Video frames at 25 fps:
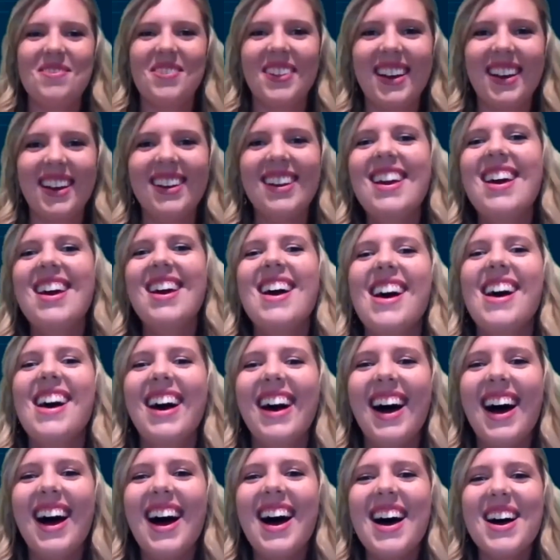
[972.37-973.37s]
hopefully.
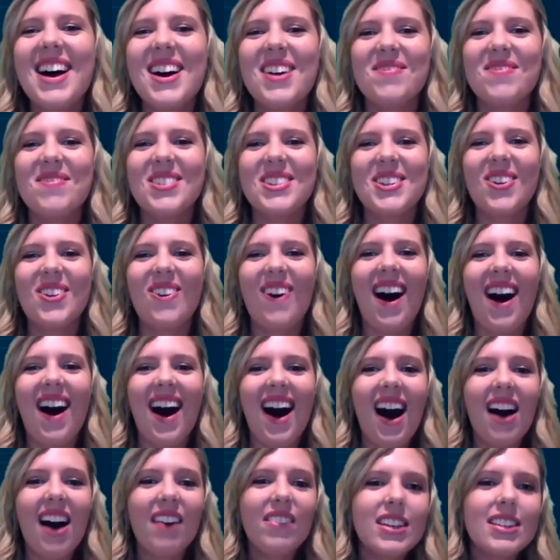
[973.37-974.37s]
Um, so,
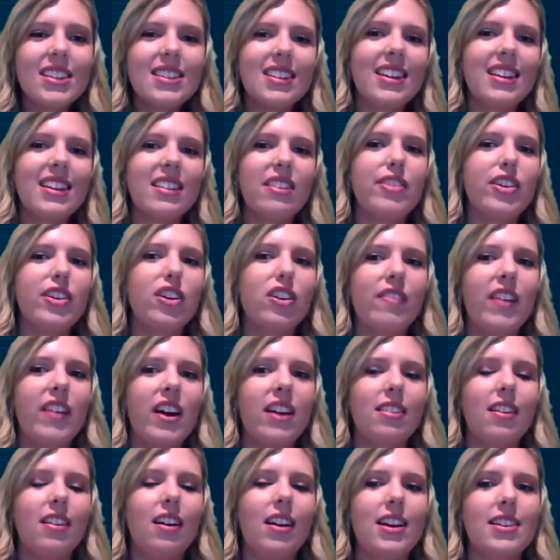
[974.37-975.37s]
obviously, the field of
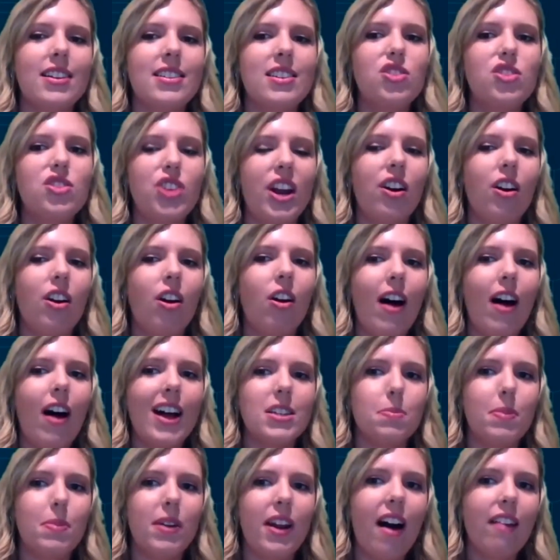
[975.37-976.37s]
athletics in general
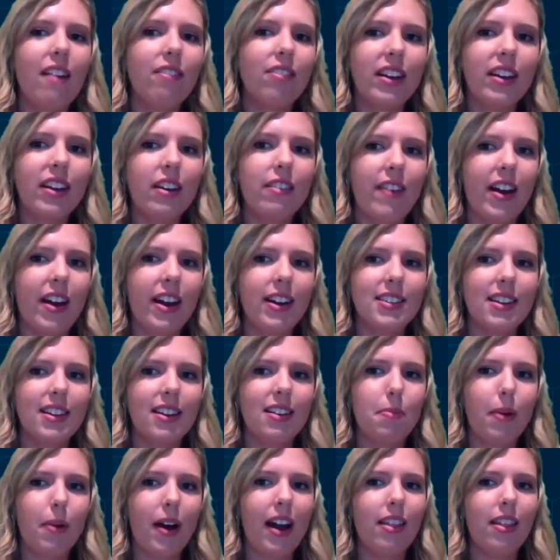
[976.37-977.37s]
has been heavily
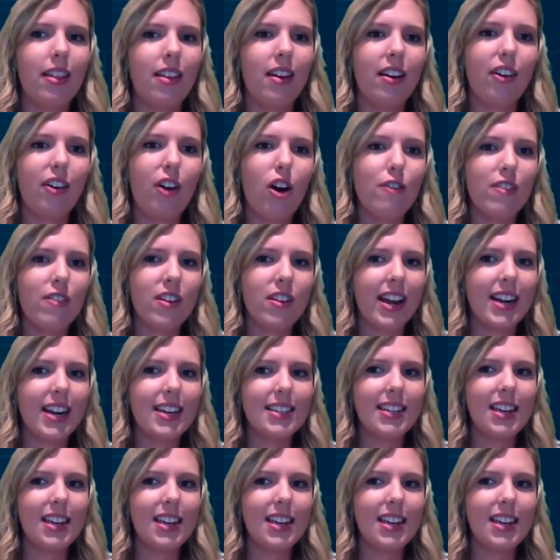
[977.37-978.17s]
affected by the COVID